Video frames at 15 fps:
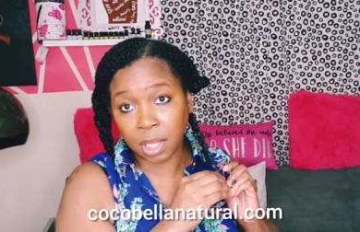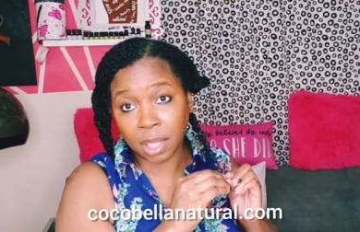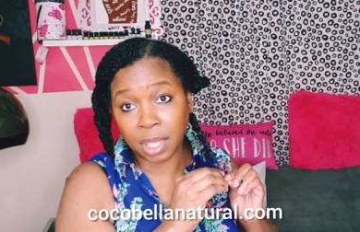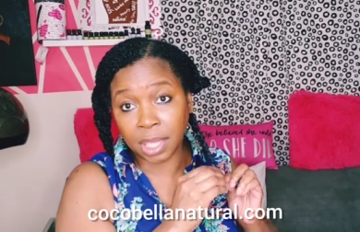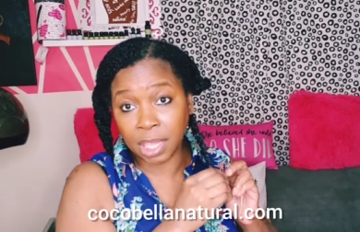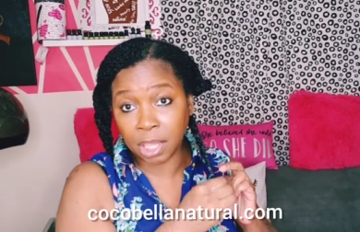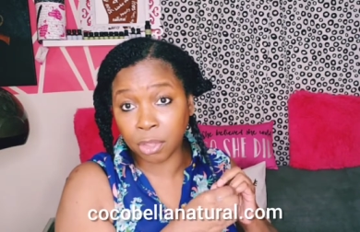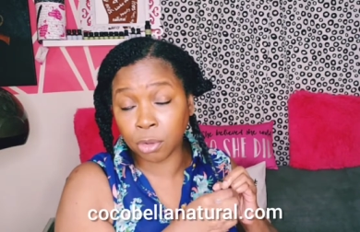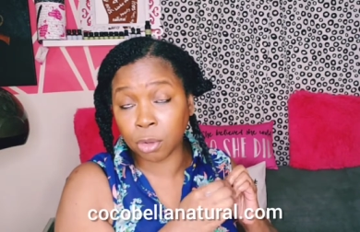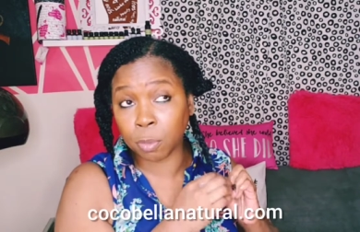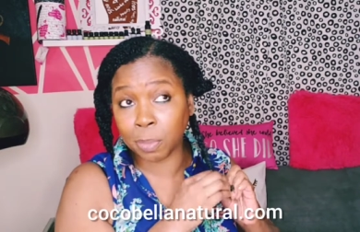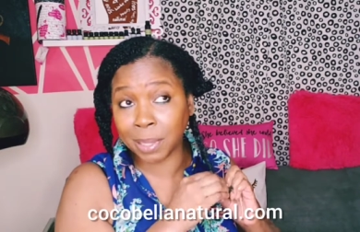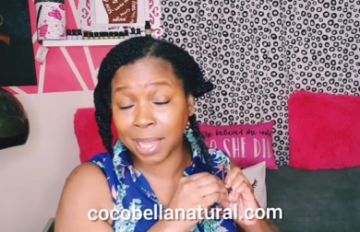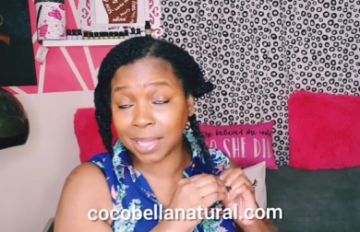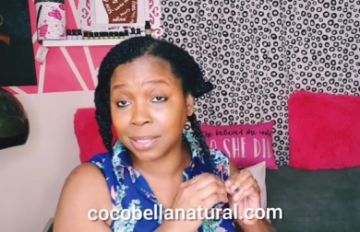either a
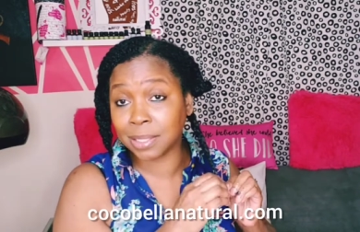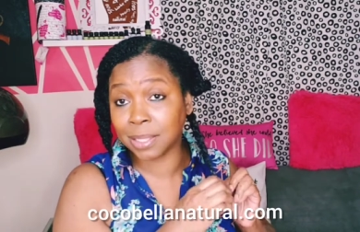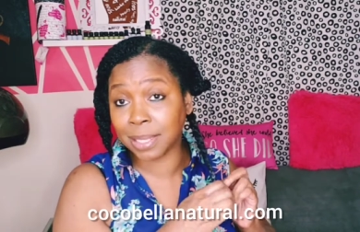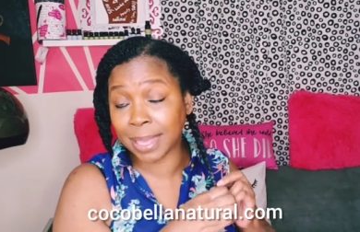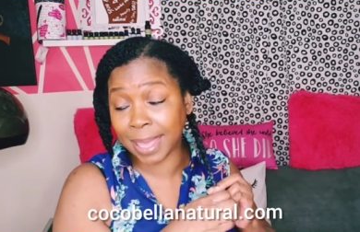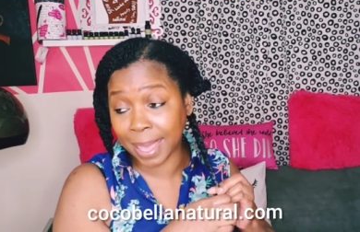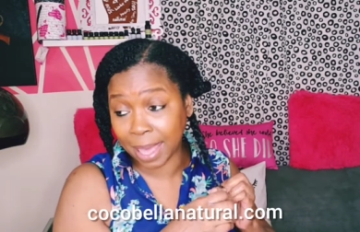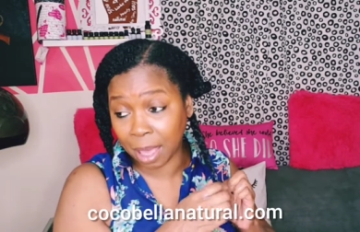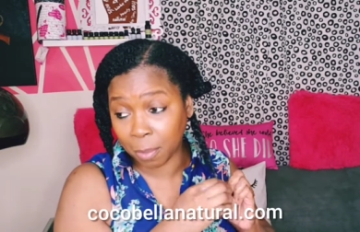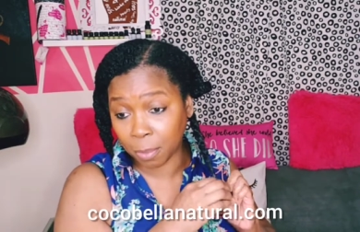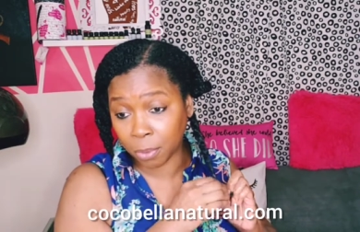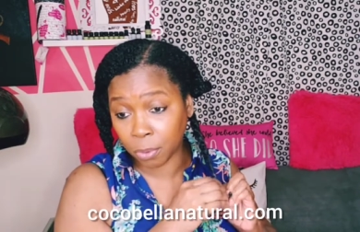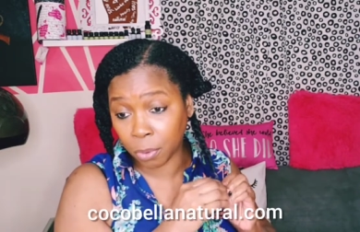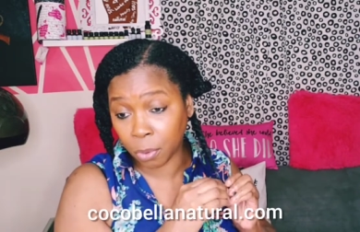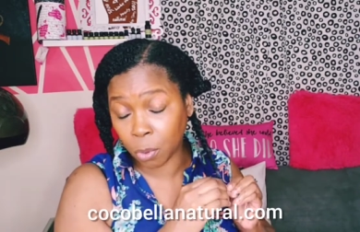plastic cap
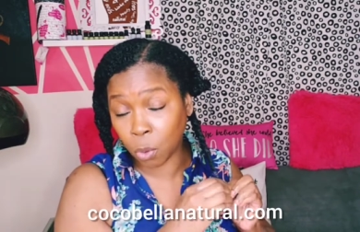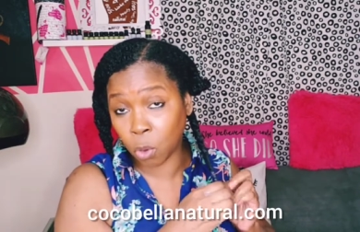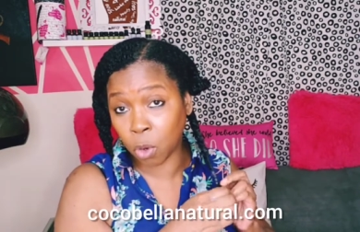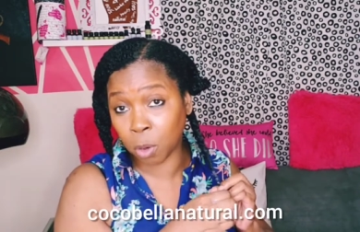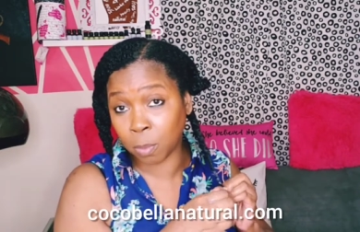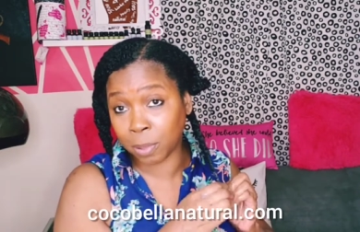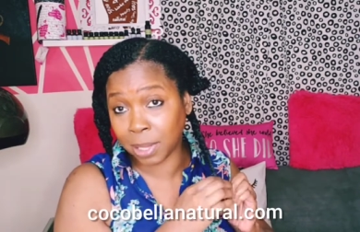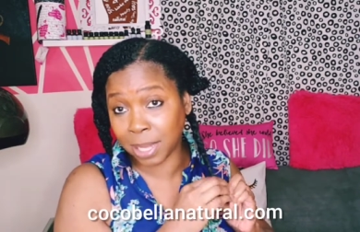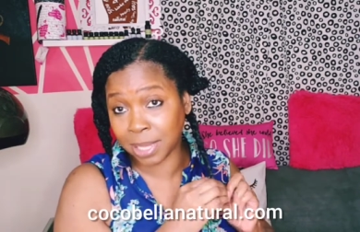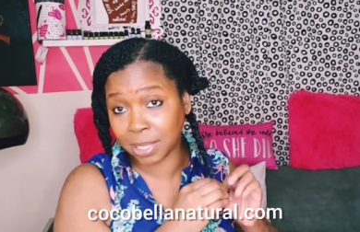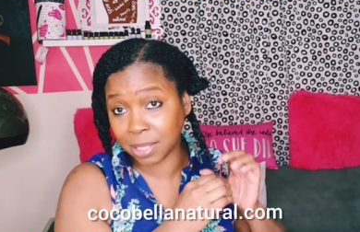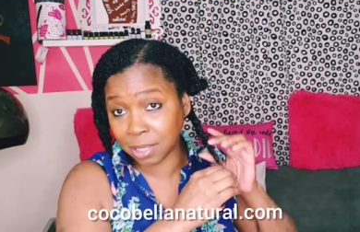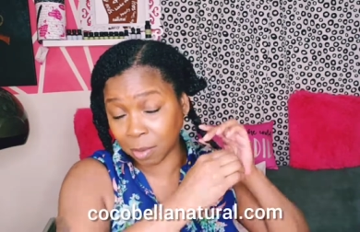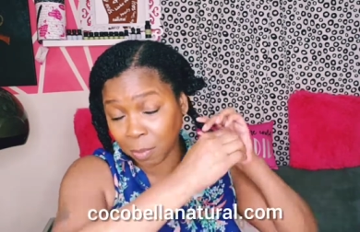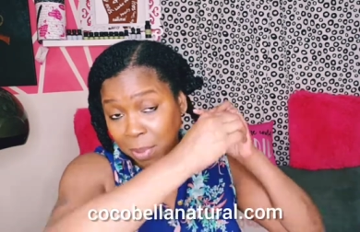or a
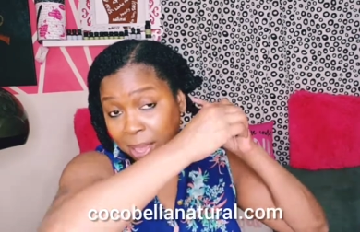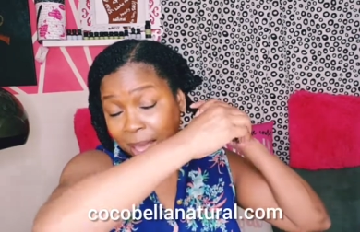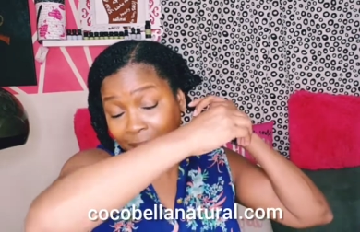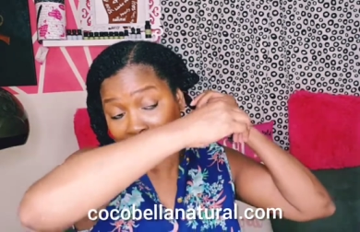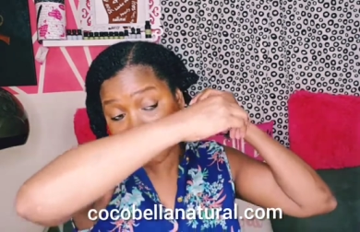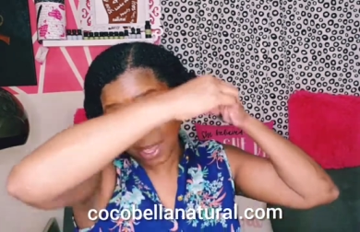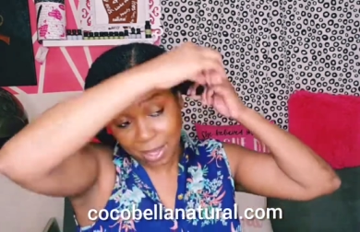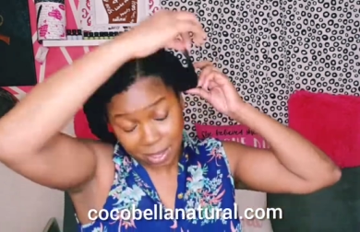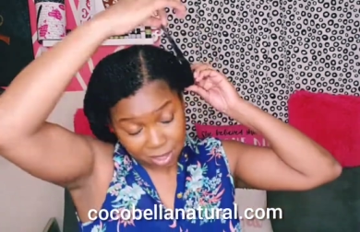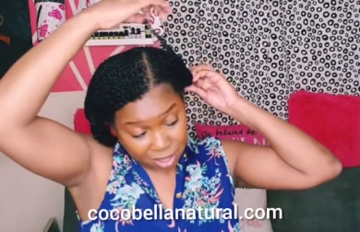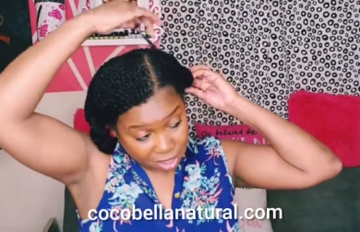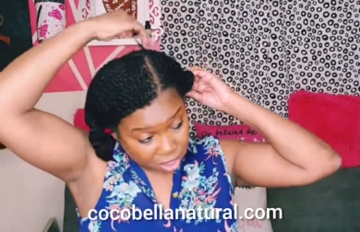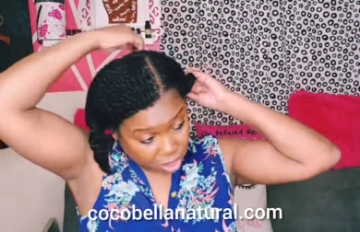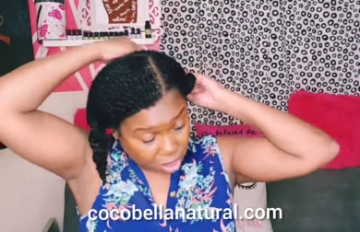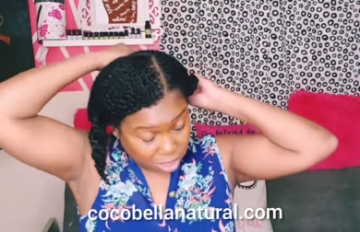plastic bag,
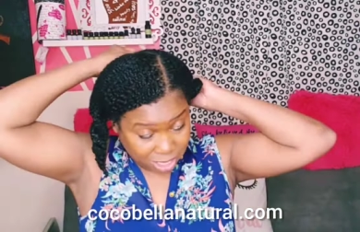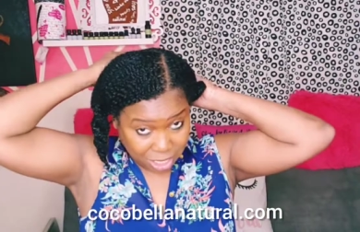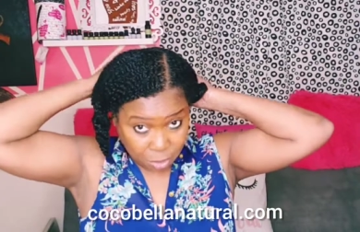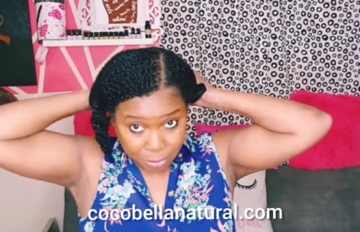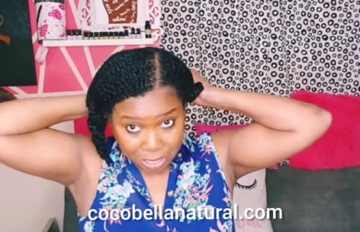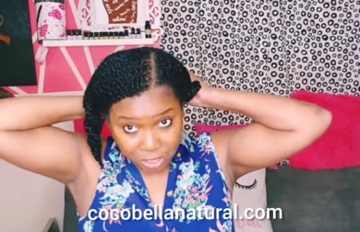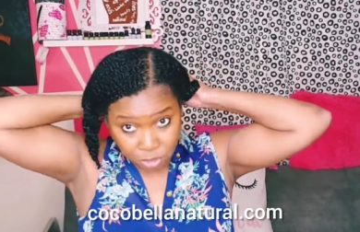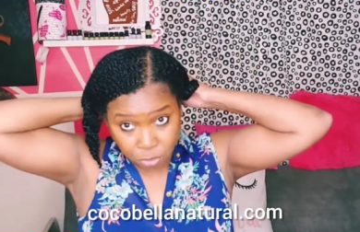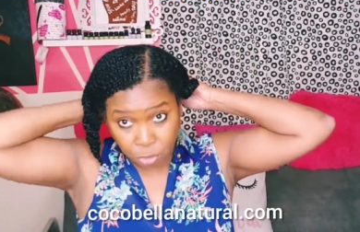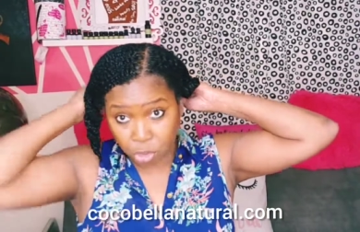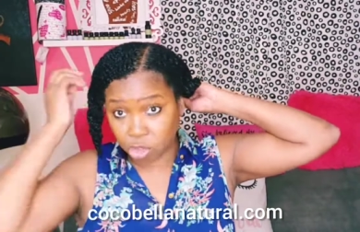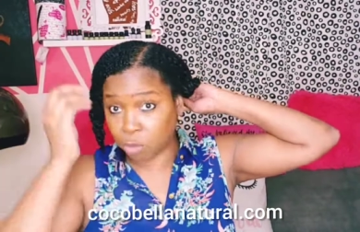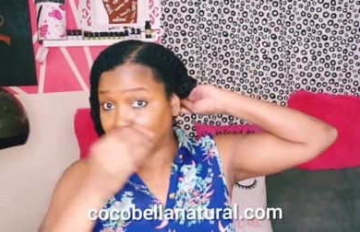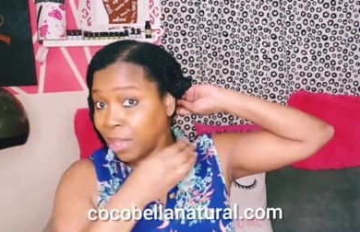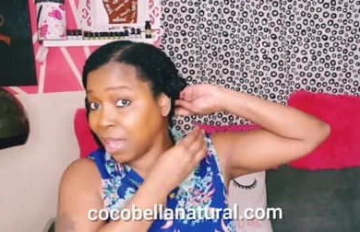like a plastic
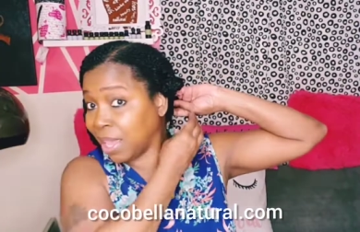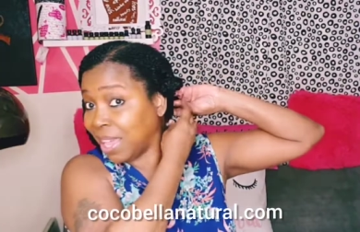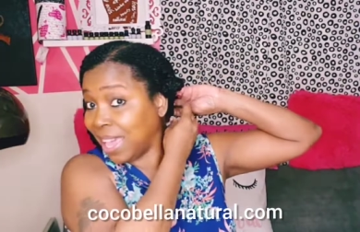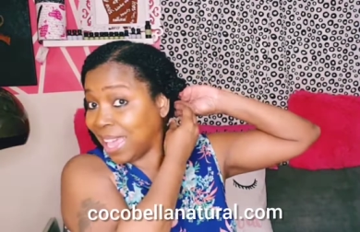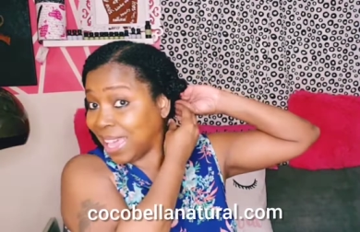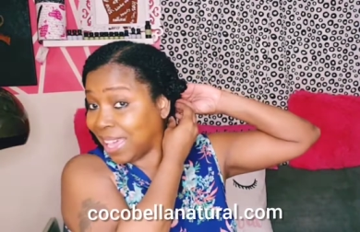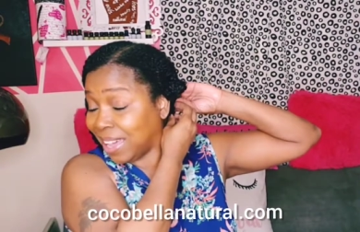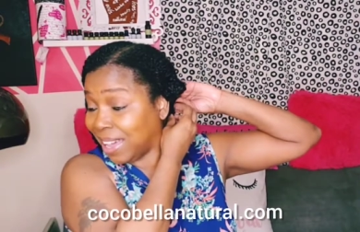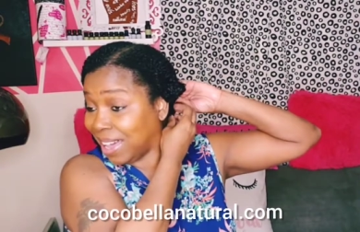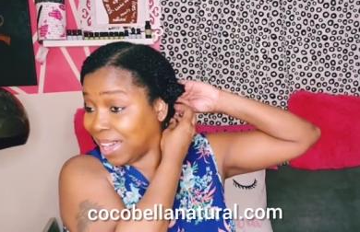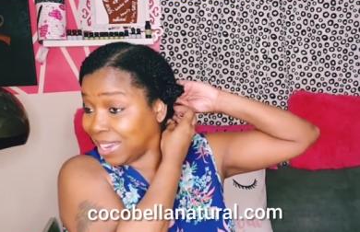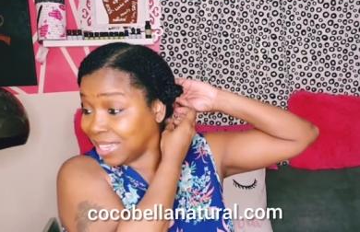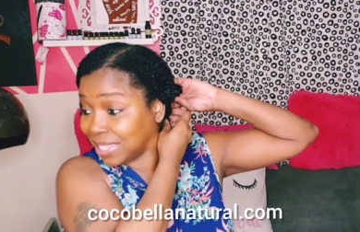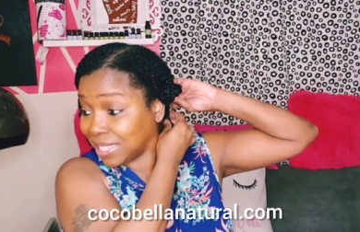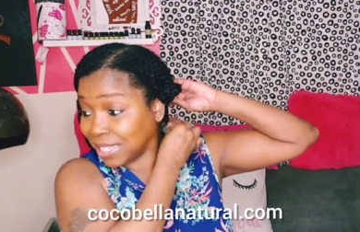grocery bag. And
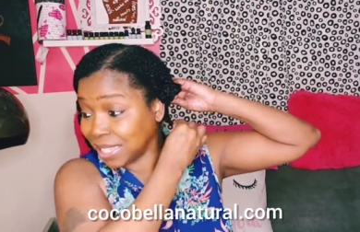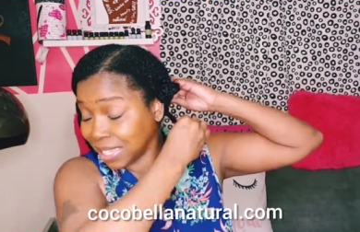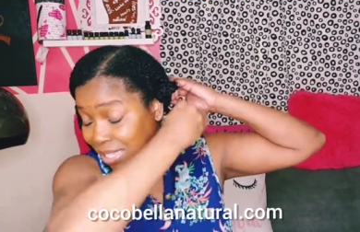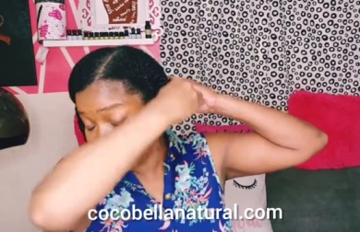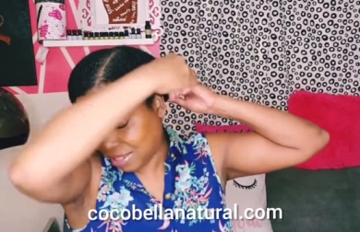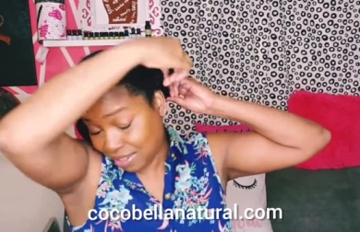honestly,